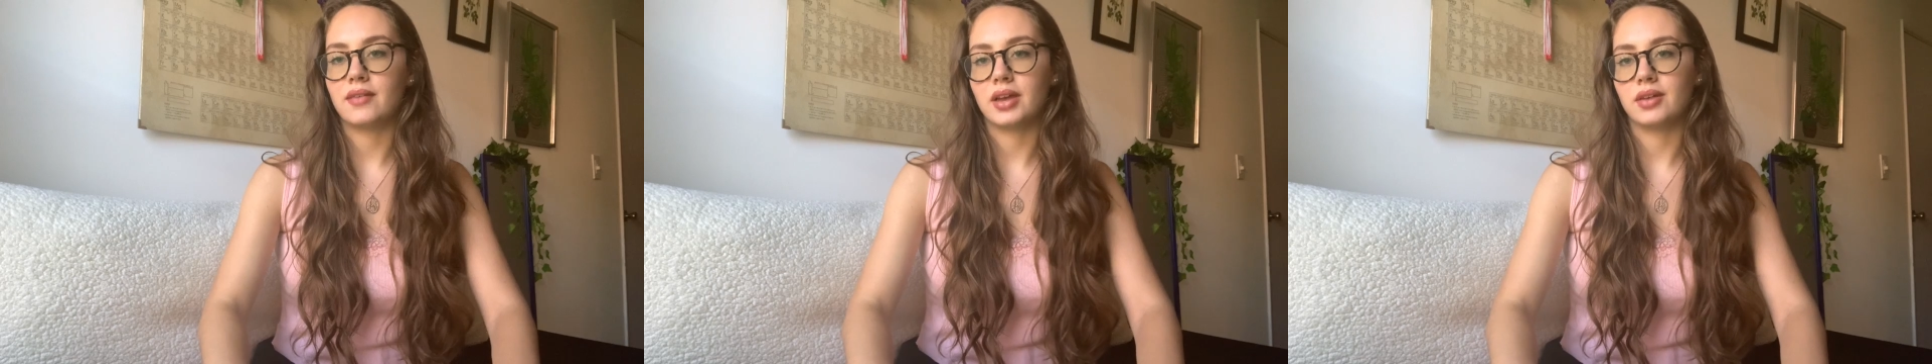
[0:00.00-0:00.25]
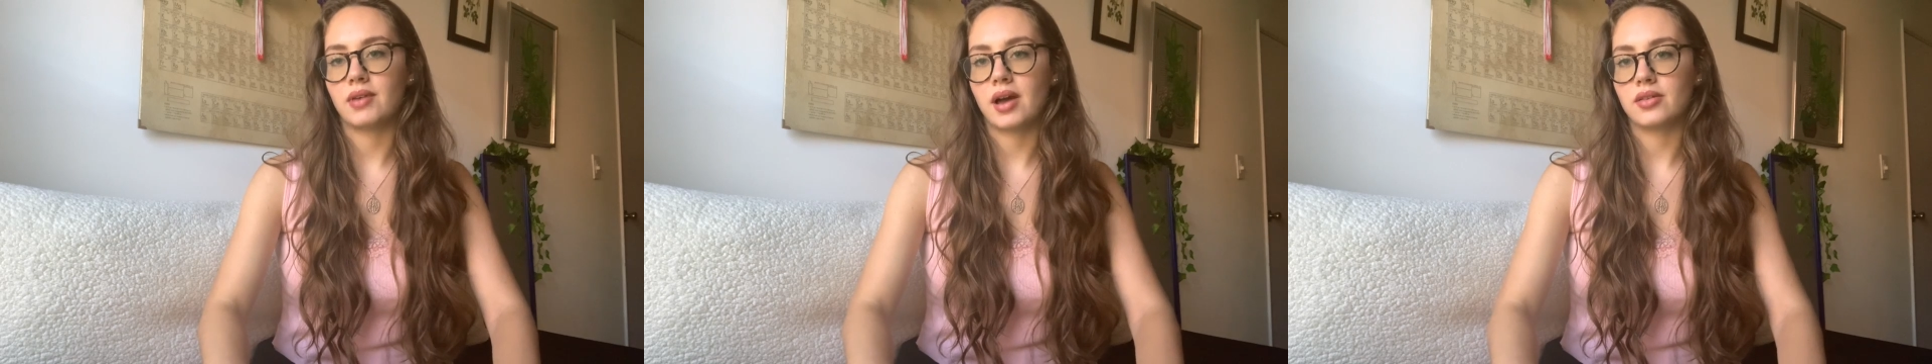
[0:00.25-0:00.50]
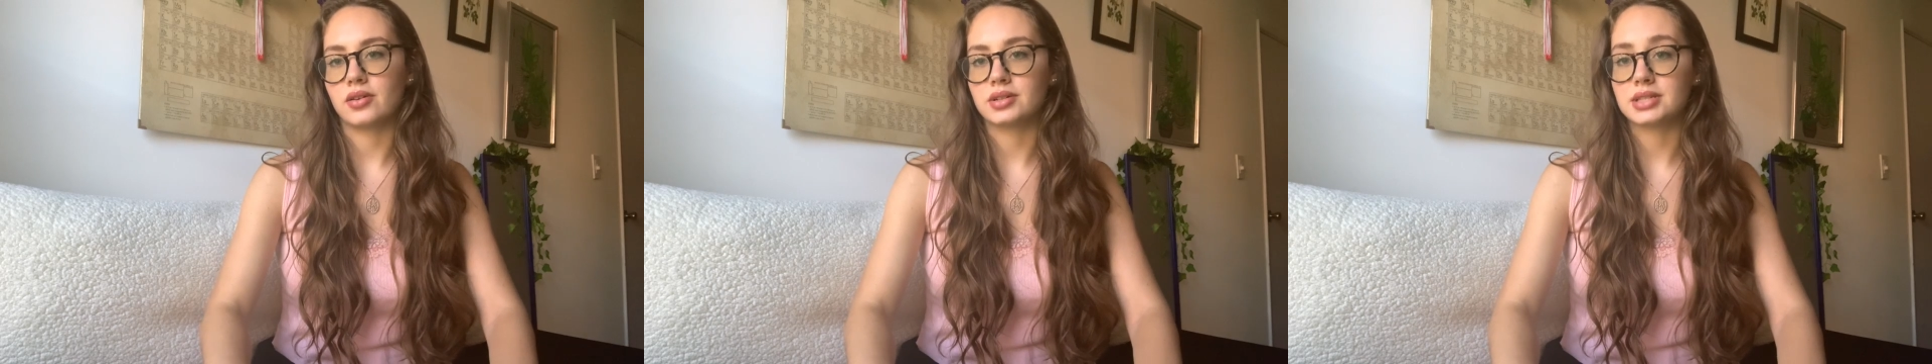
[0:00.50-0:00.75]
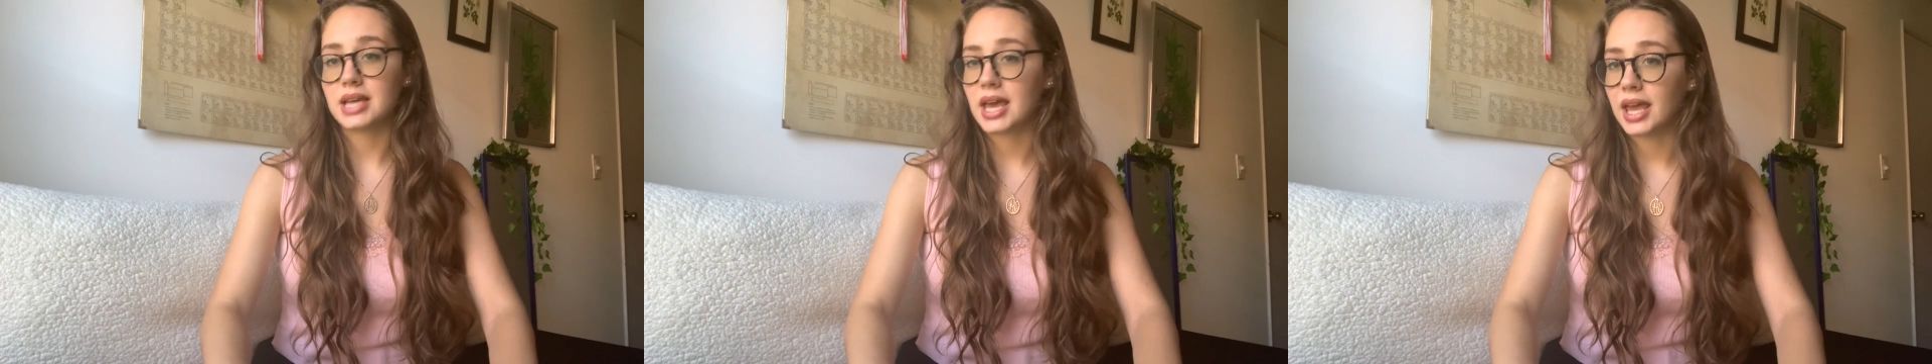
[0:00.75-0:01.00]
a rather
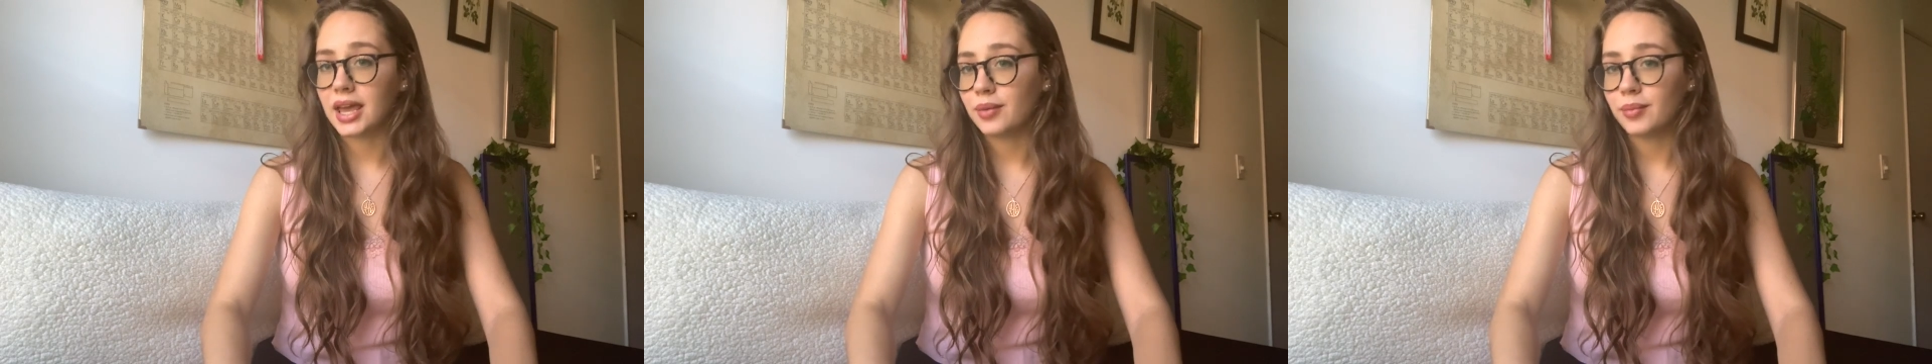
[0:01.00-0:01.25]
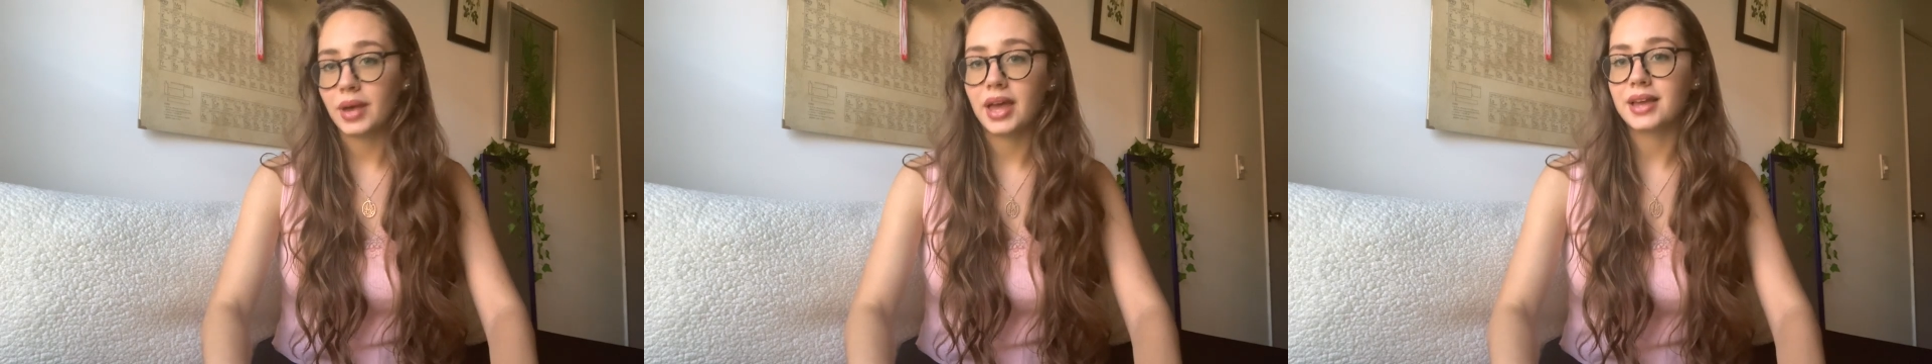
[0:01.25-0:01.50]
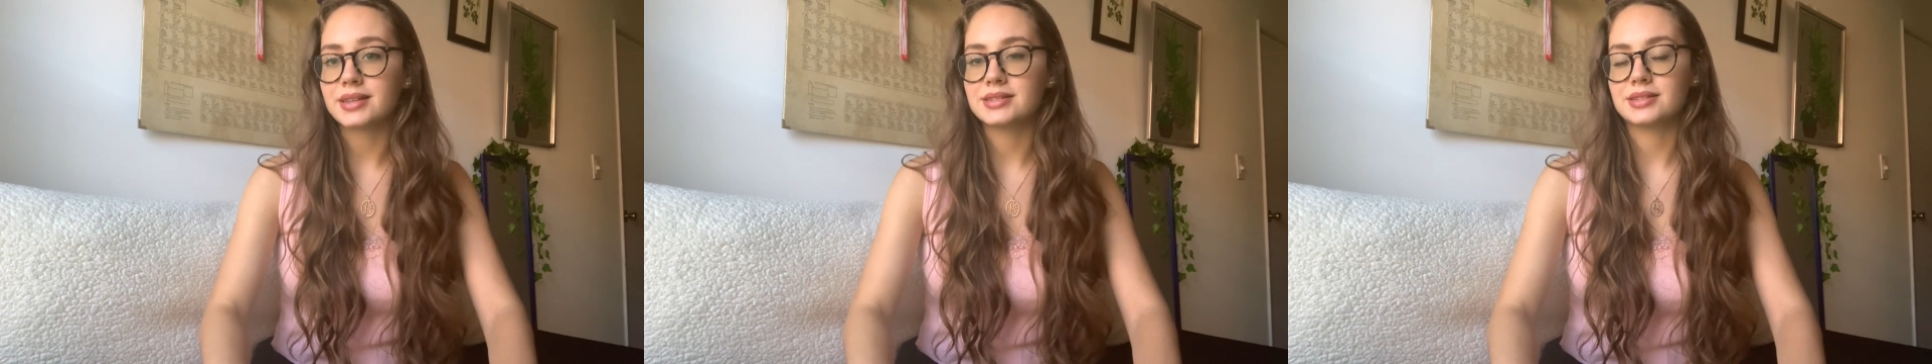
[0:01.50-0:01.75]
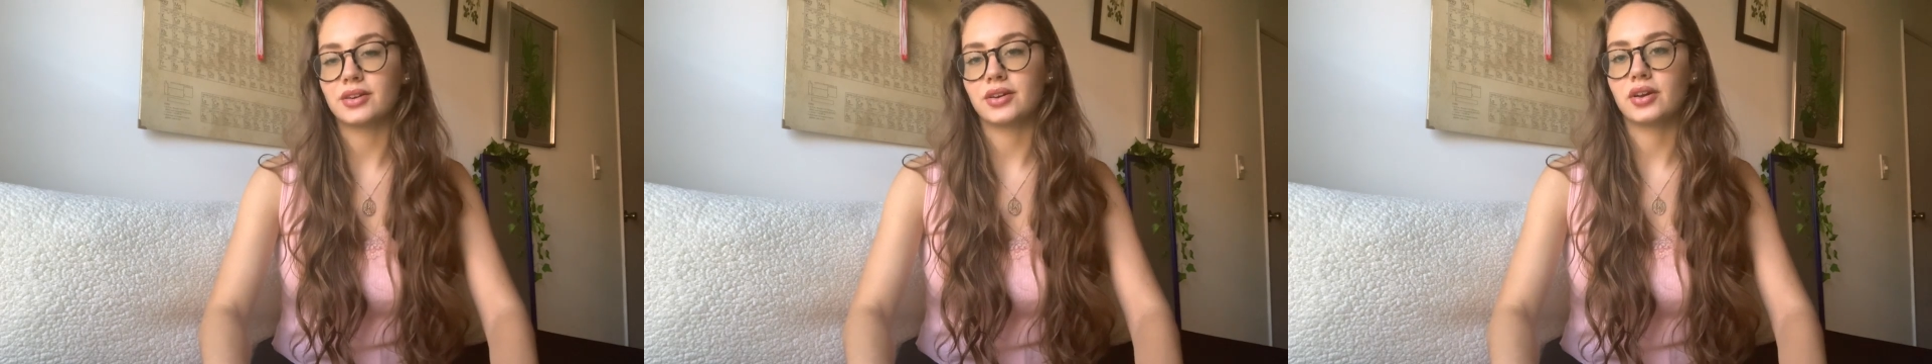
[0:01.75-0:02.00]
tame
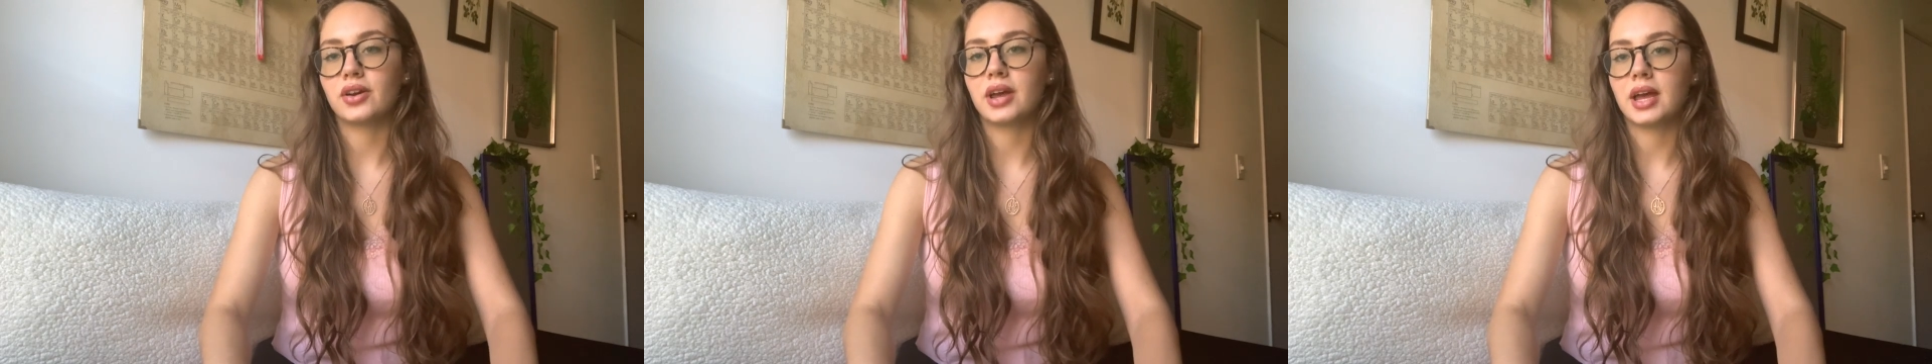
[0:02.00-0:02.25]
exterior